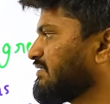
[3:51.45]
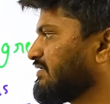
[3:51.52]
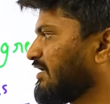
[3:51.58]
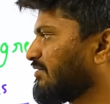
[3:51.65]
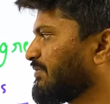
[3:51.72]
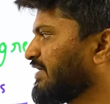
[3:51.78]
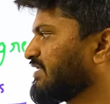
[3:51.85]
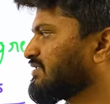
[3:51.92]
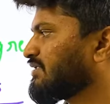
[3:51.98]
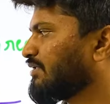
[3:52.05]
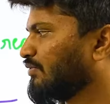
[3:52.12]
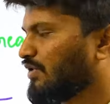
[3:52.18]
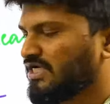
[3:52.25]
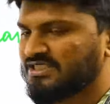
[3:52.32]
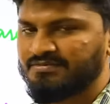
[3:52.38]
termites,
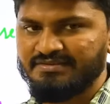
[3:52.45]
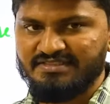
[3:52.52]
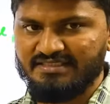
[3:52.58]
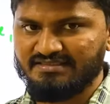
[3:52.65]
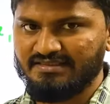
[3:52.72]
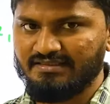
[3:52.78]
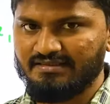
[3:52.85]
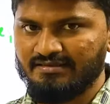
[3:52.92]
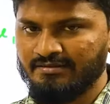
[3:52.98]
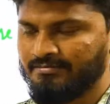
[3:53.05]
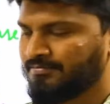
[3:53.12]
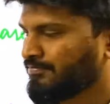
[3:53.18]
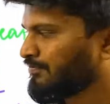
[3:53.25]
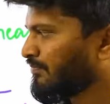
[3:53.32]
wasps, etc.